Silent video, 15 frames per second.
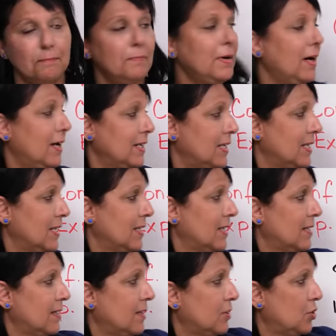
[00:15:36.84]
But
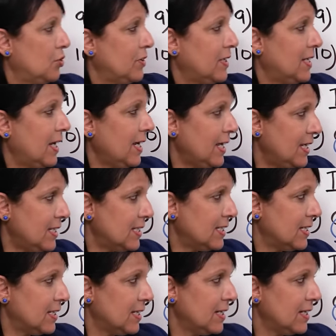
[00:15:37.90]
good night